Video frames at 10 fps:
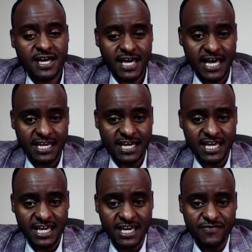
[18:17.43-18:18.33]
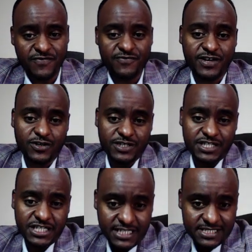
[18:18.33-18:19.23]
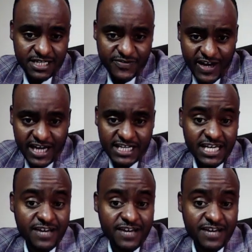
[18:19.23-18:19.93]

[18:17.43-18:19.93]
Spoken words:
and if the condition is satisfied,